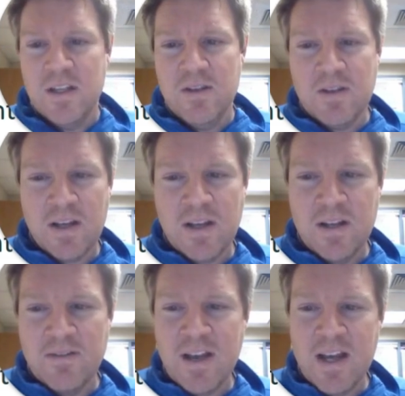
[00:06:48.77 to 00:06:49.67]
Utah,
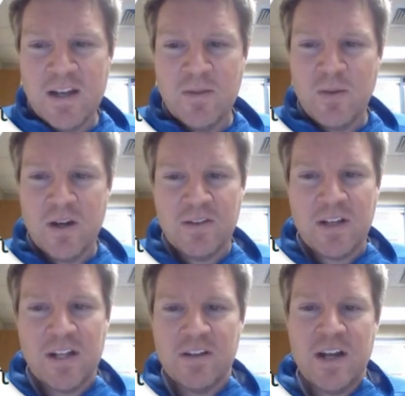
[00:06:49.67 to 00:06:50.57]
Nevada, part of
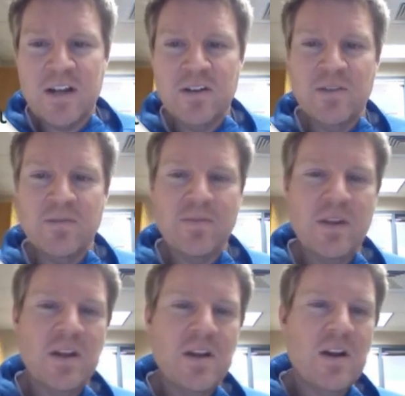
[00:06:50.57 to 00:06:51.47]
Colorado.
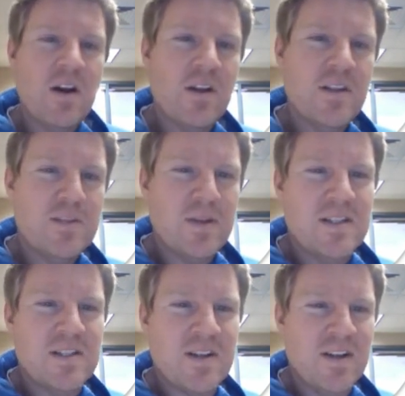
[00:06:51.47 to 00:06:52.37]
All these
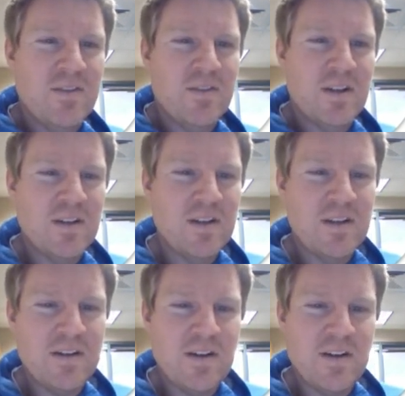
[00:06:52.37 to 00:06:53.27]
places aren't even
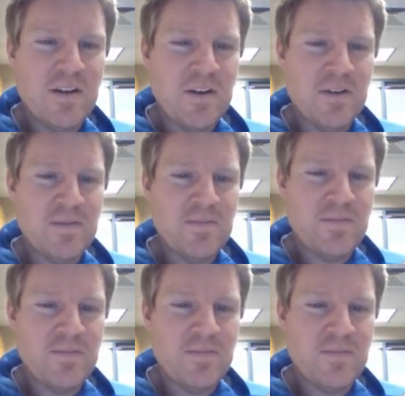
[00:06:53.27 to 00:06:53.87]
on our